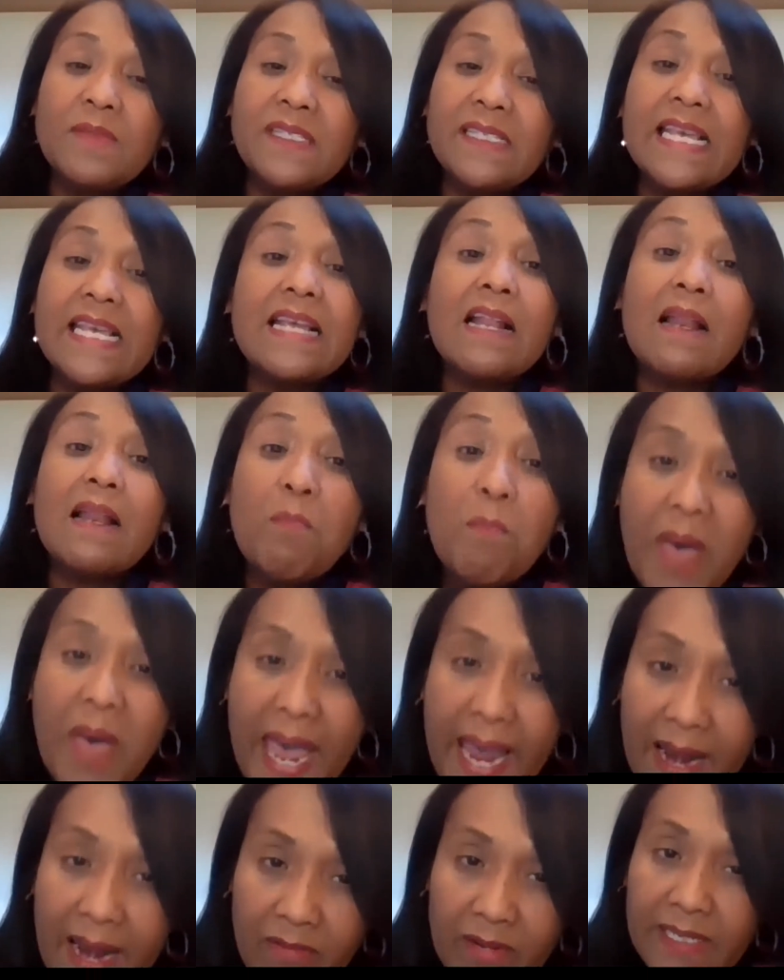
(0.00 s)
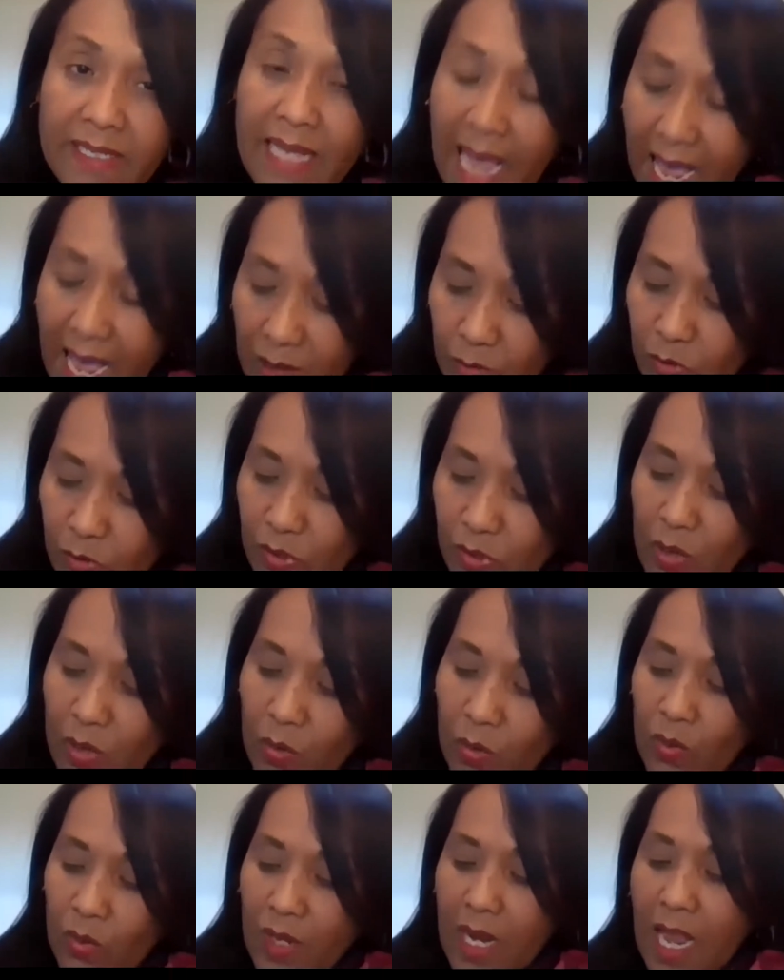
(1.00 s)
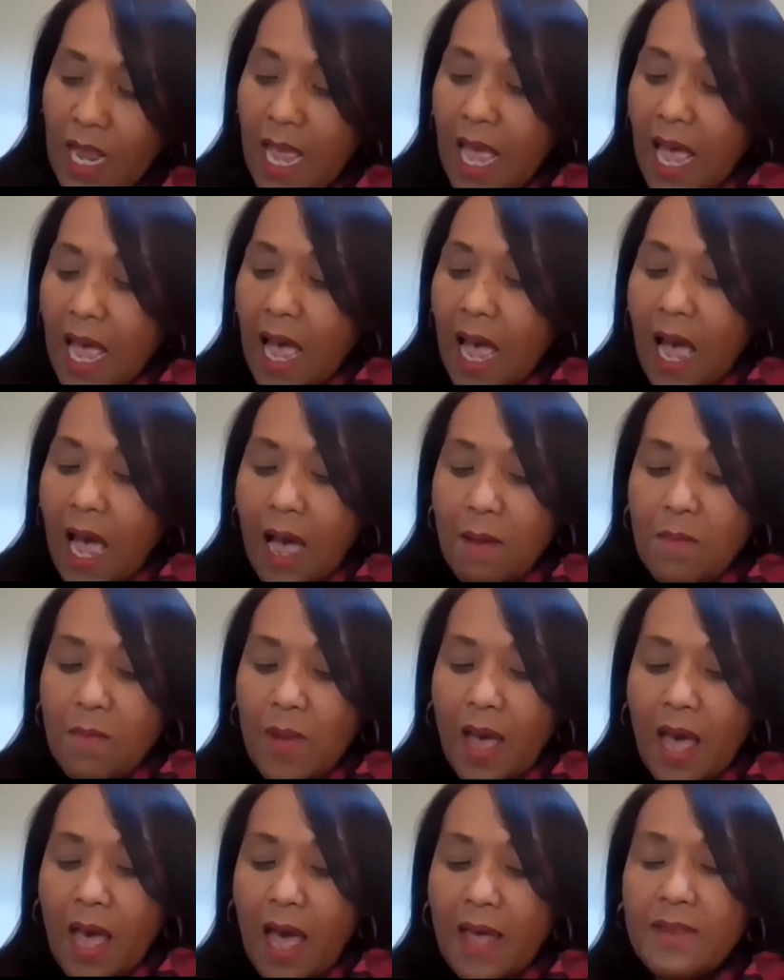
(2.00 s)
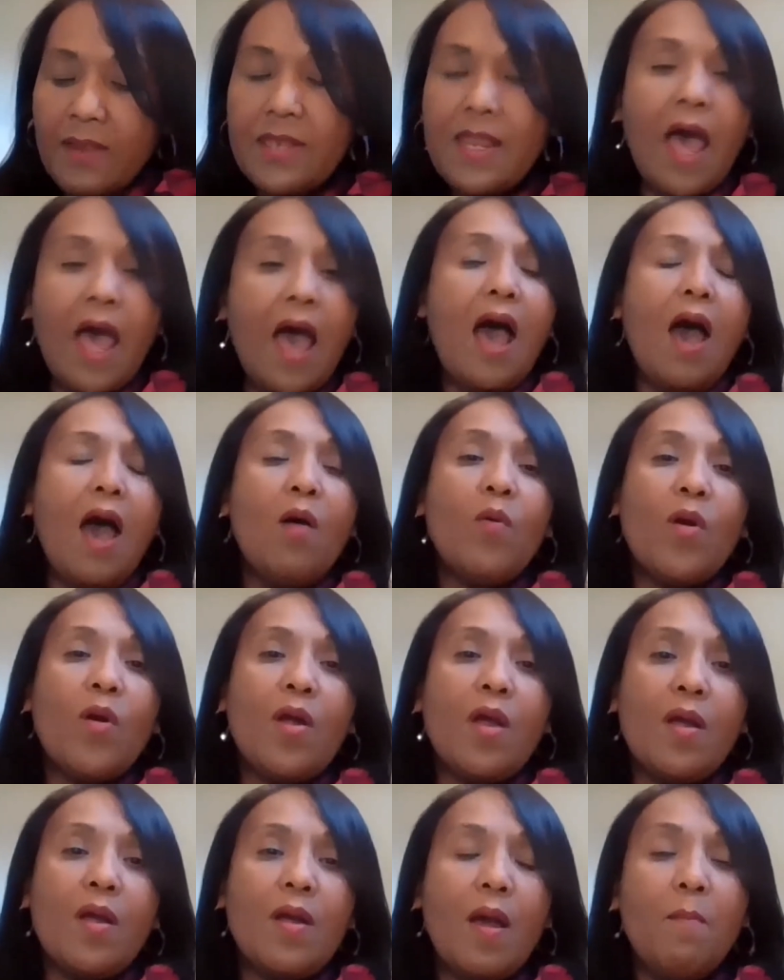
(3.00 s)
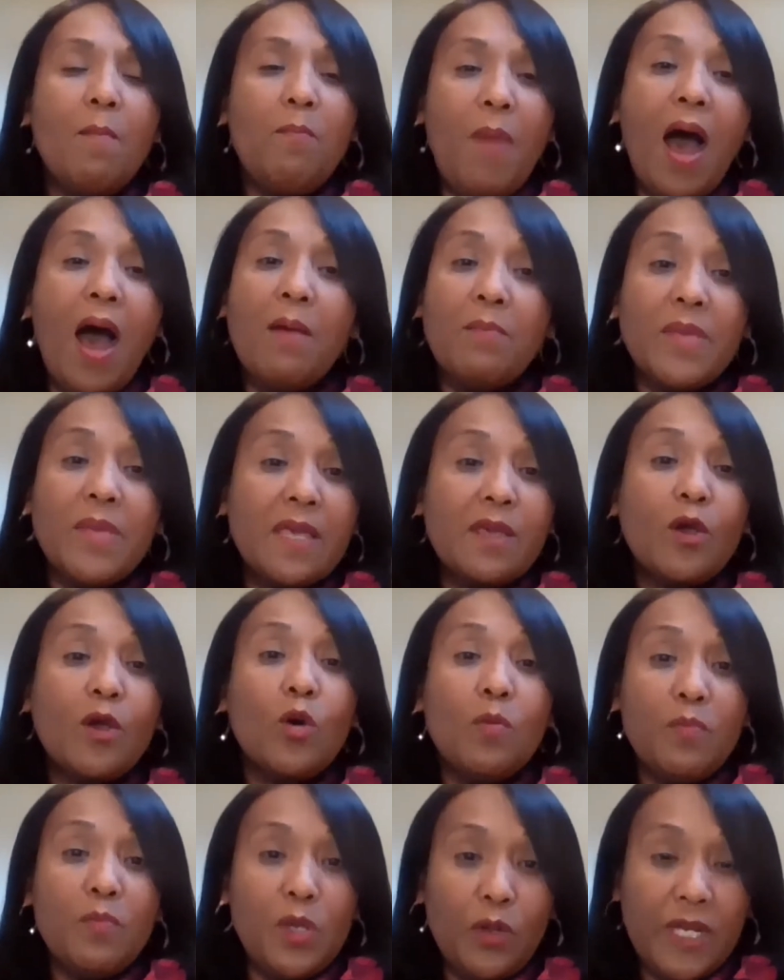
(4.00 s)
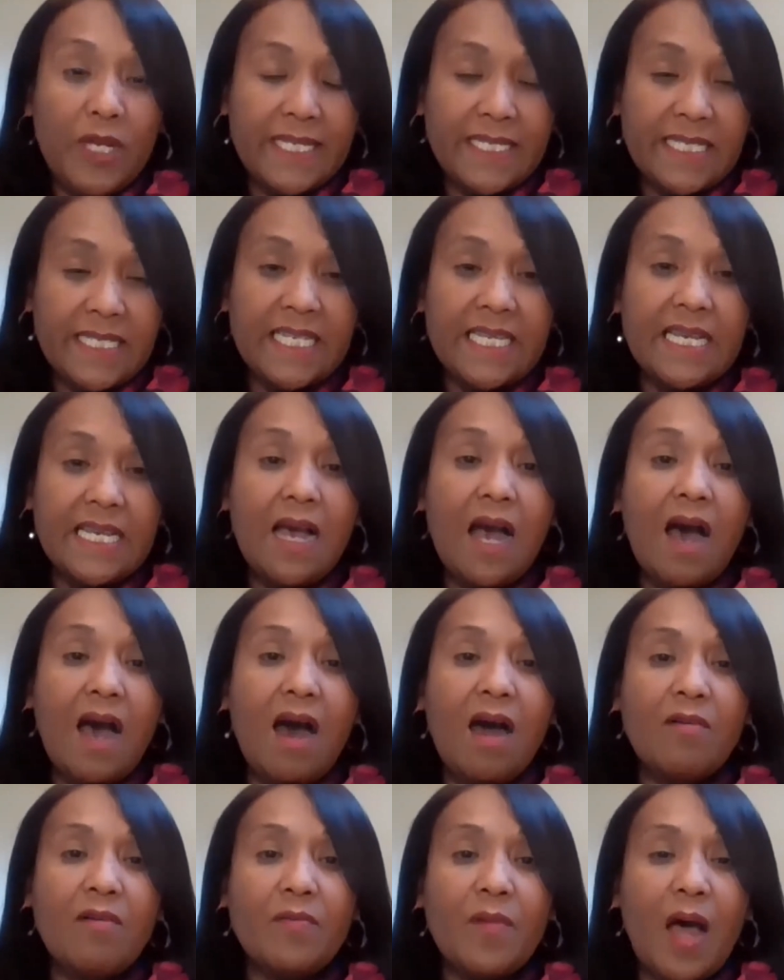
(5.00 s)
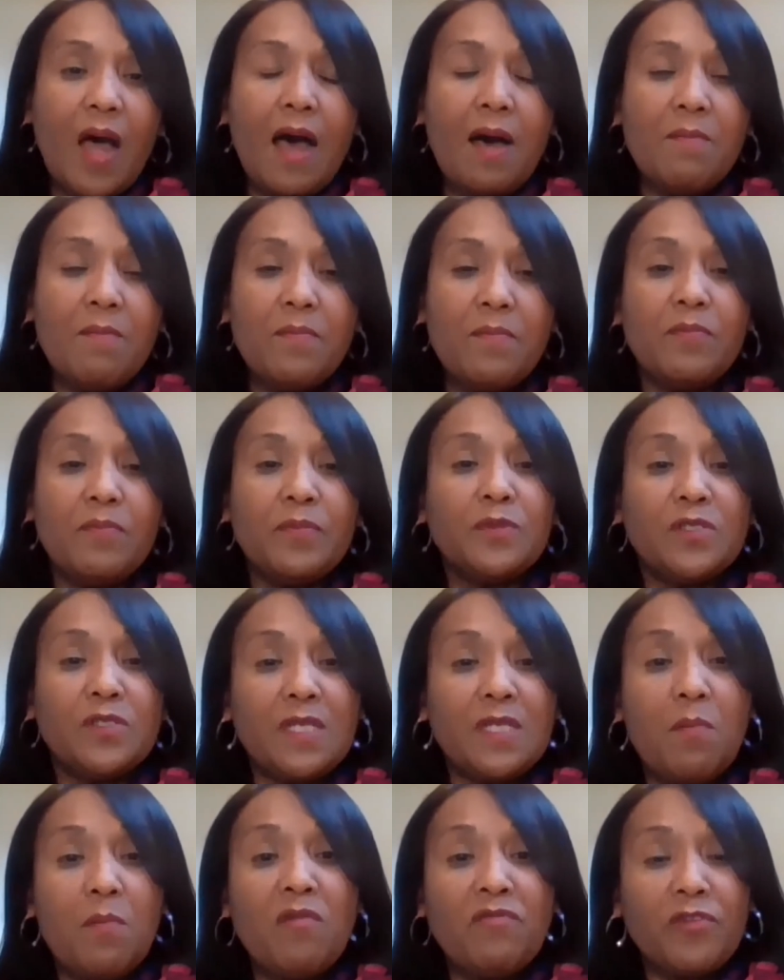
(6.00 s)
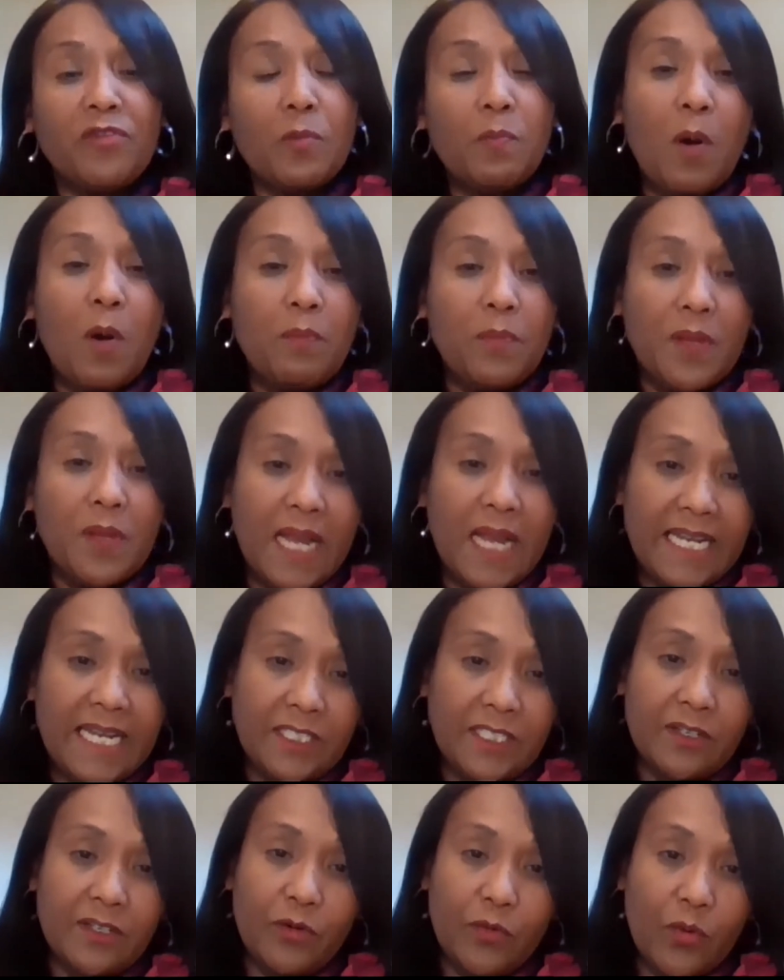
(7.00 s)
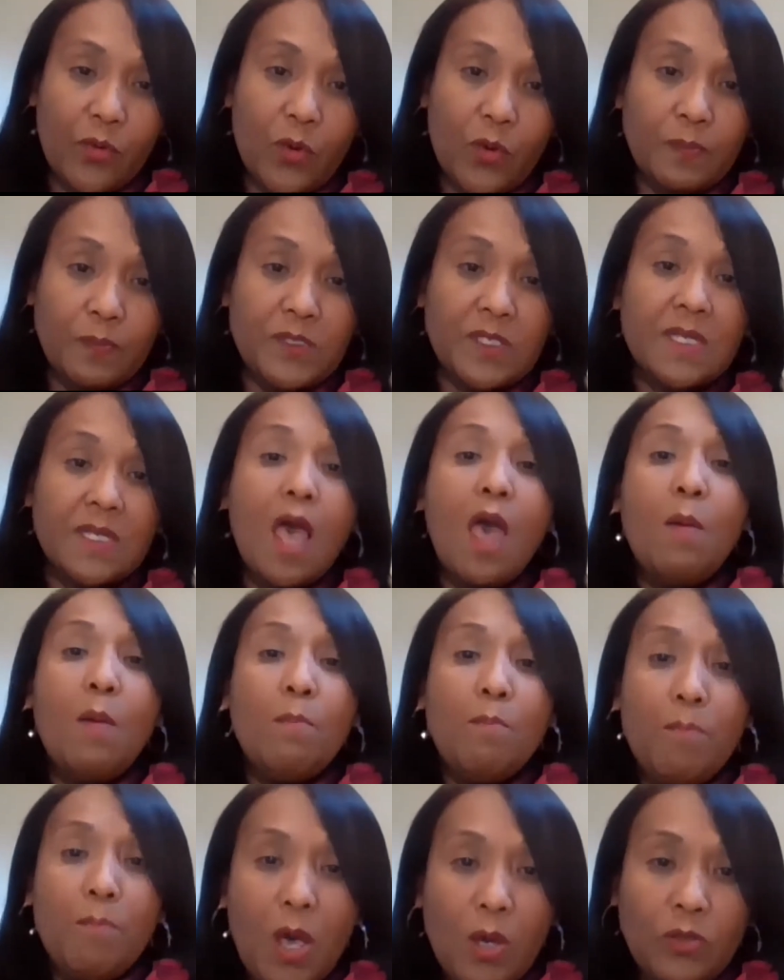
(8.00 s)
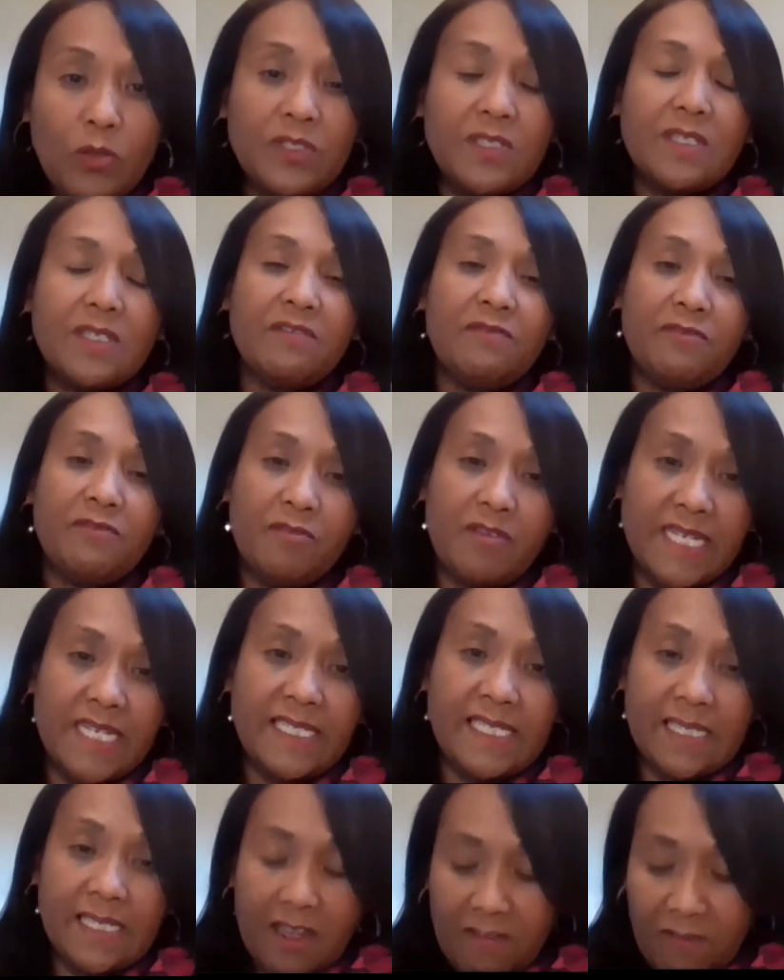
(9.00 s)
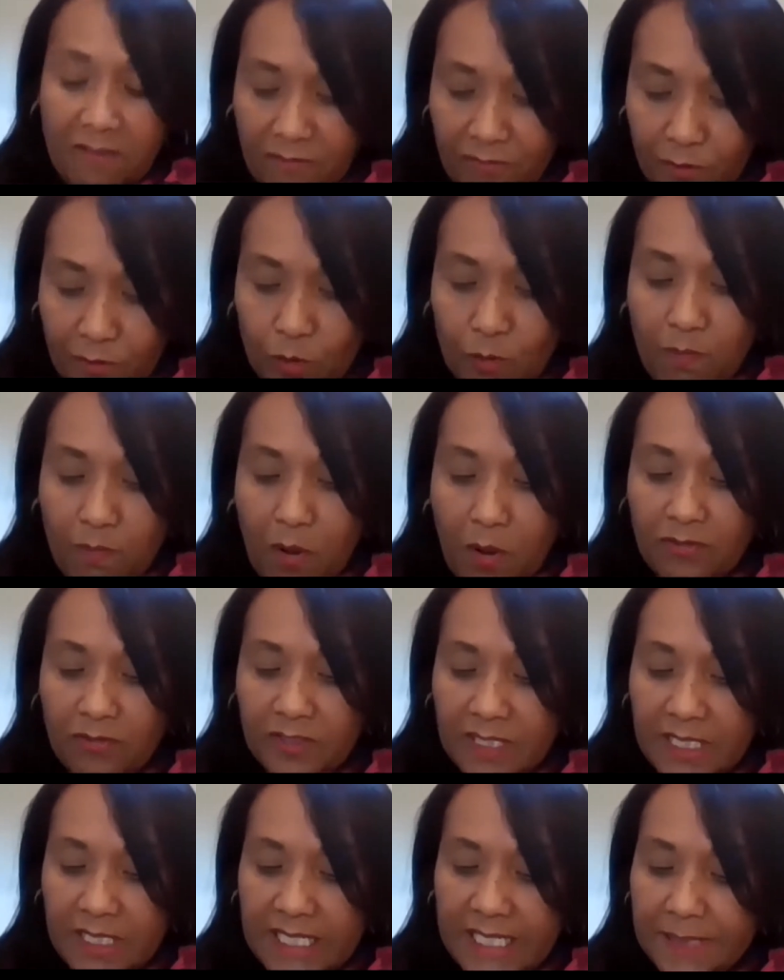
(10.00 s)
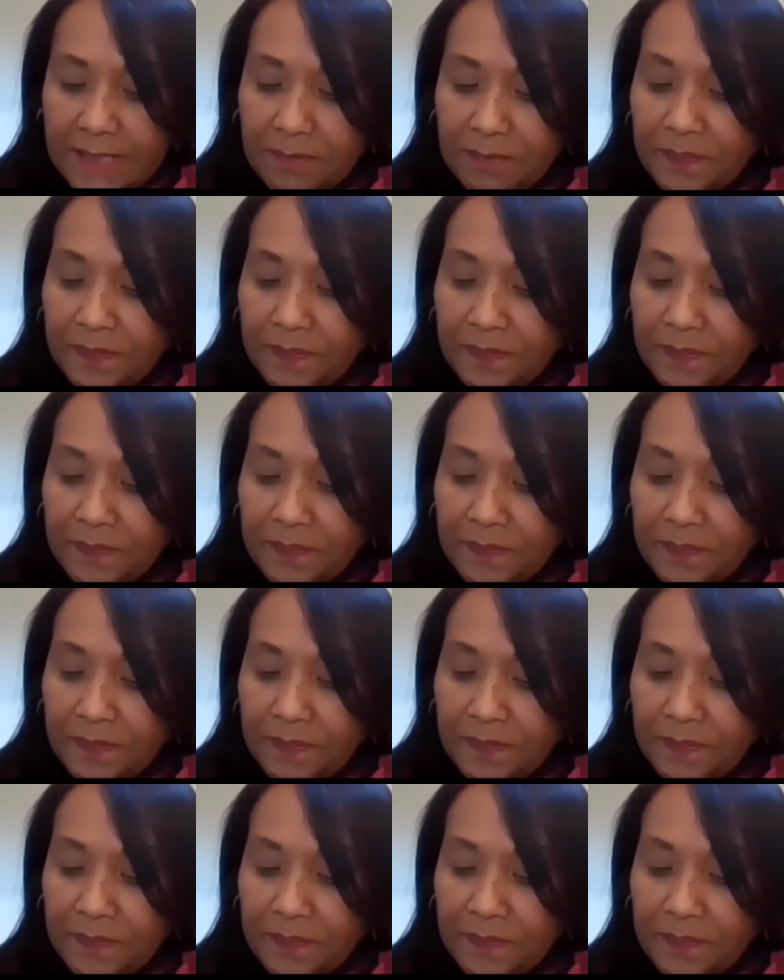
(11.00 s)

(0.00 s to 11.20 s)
single parent household, and our BAMI community are some of our population groups most at risk of food poverty.